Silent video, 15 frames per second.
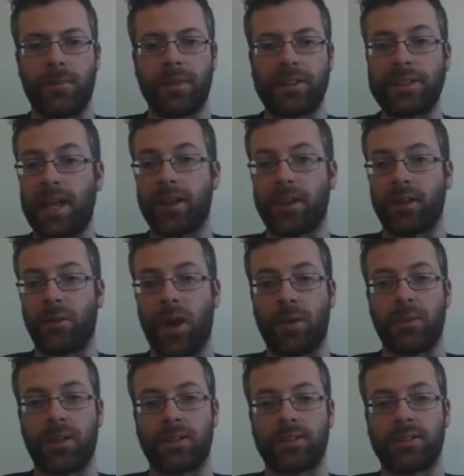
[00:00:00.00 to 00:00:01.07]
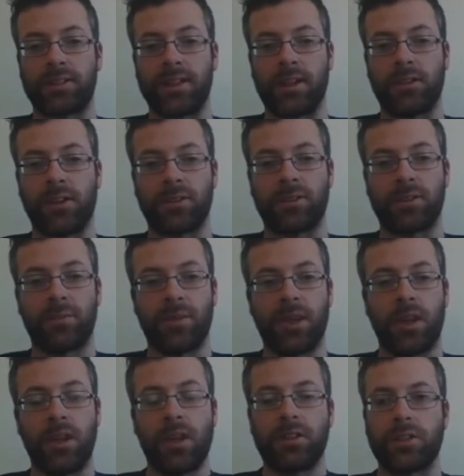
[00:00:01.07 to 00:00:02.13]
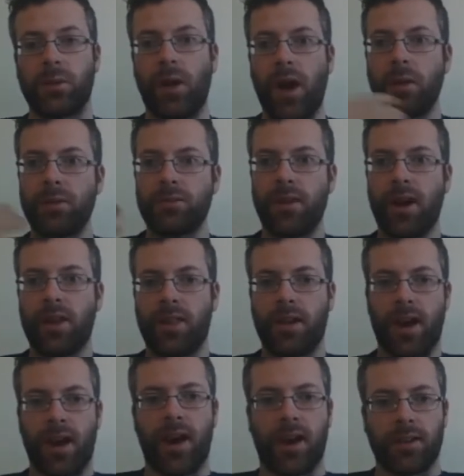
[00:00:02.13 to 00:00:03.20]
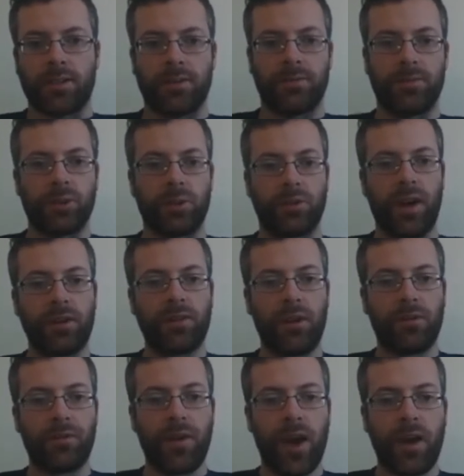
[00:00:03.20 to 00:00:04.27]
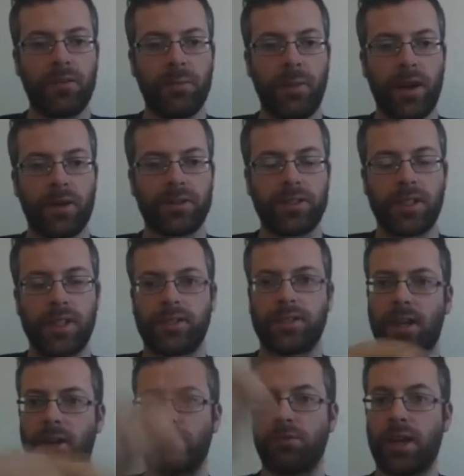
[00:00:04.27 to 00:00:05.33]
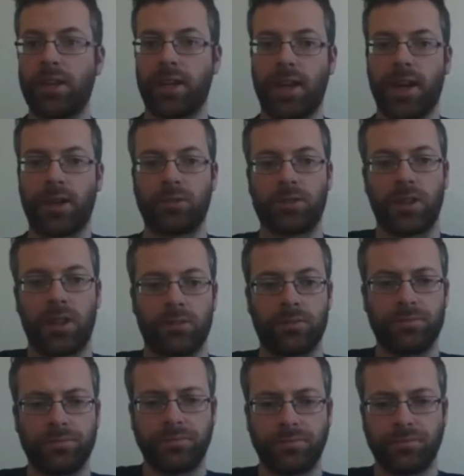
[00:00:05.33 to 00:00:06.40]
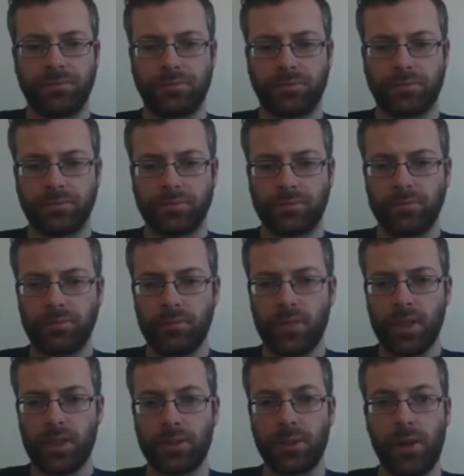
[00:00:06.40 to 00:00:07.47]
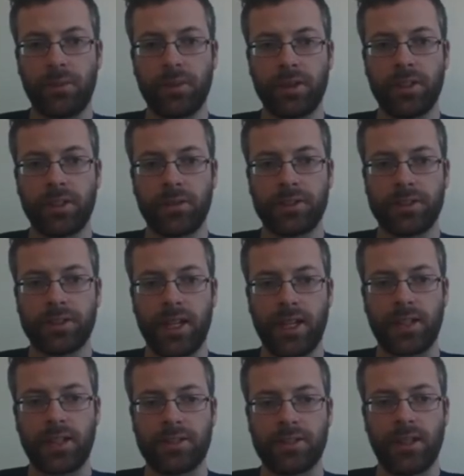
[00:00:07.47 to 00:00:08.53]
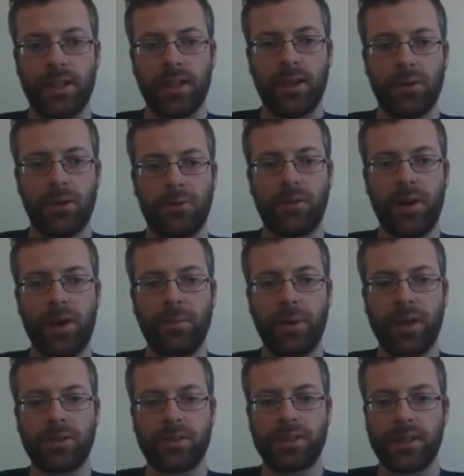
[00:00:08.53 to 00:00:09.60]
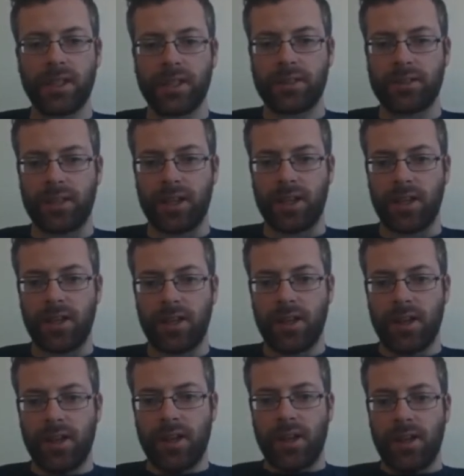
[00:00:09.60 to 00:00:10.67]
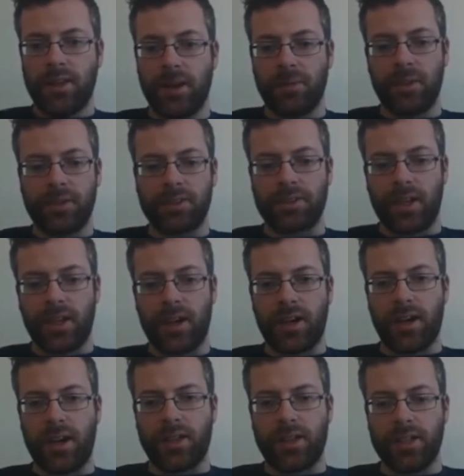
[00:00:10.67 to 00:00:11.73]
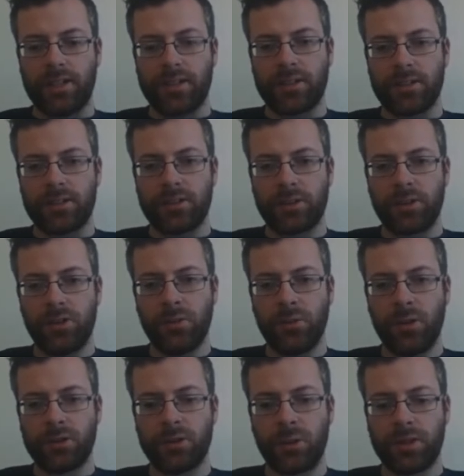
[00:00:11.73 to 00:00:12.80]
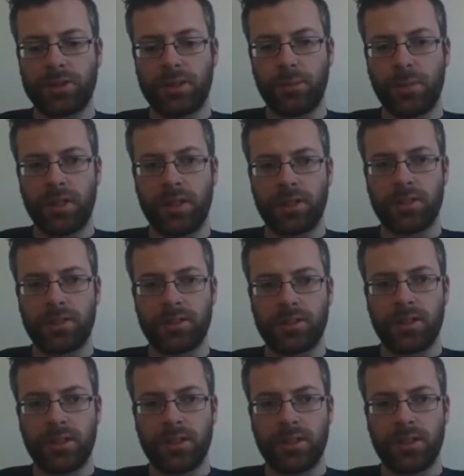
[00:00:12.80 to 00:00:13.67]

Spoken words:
taking away with lots of zeros. So I would rather add. So if I've got £5.60, I'd rather count on. So what I'm going to do instead is, well, £5.60, that means that I need 2 more 20p's